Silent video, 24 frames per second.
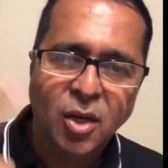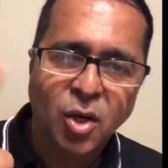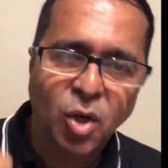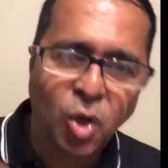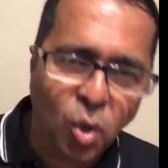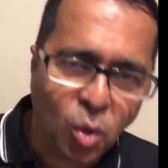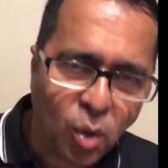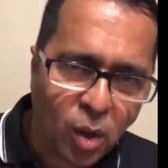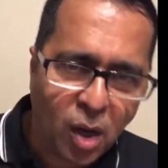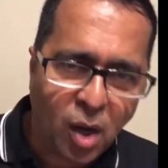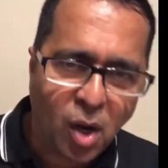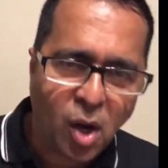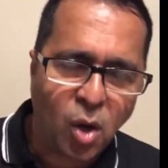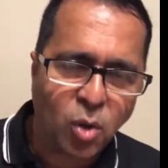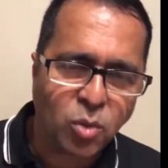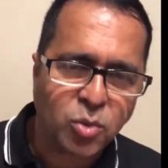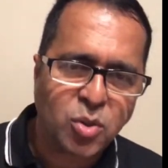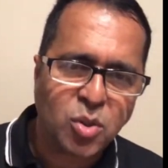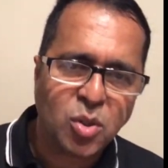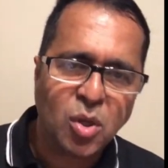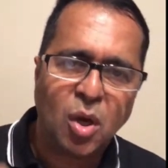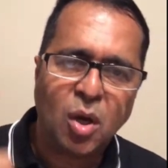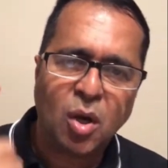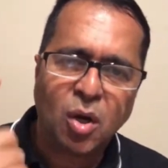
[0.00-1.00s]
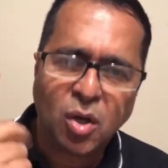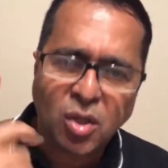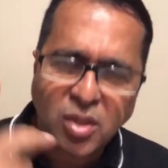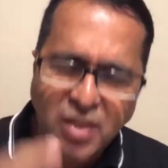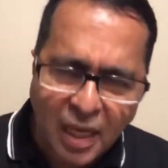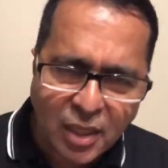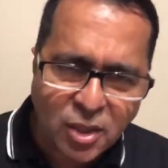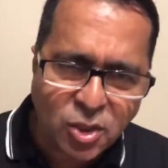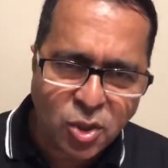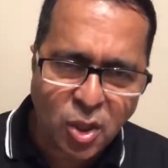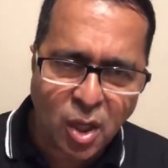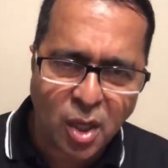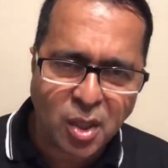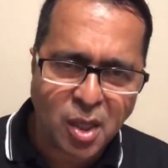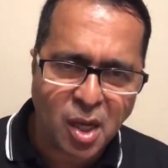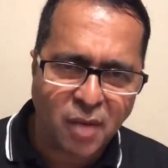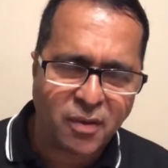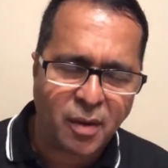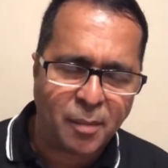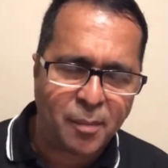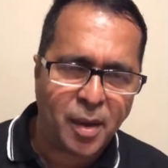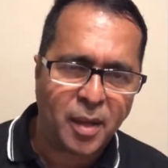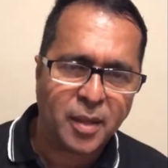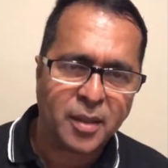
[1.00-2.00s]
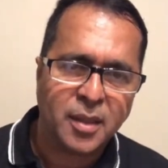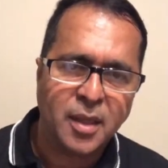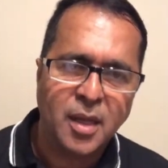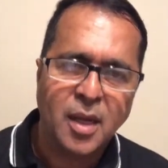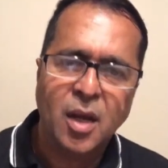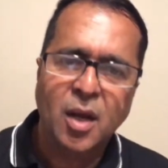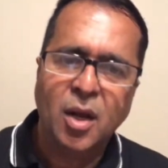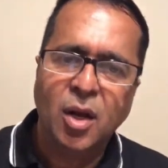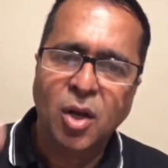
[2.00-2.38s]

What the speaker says: lower house, central government,